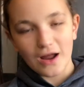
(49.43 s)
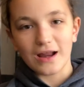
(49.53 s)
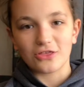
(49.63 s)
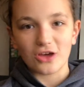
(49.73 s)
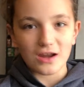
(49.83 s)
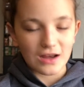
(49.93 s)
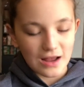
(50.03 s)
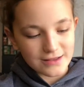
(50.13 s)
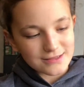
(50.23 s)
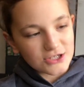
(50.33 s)
And I thought I'd
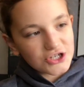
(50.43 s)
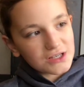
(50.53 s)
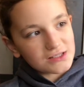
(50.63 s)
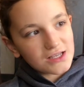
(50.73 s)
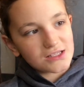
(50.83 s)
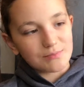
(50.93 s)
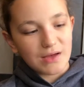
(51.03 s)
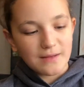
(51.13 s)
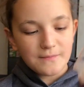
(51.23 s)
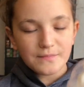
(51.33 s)
hate the chia seeds,
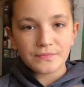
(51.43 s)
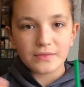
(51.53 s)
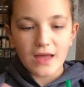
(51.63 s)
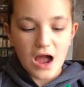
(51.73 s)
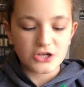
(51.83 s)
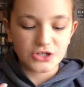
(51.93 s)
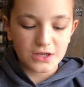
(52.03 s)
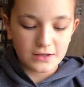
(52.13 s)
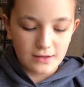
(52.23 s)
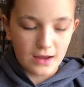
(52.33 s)
but they
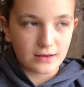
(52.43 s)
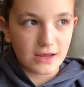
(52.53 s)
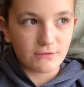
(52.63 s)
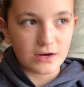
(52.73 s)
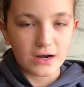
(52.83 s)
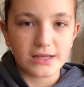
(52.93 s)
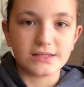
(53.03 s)
actually like give it a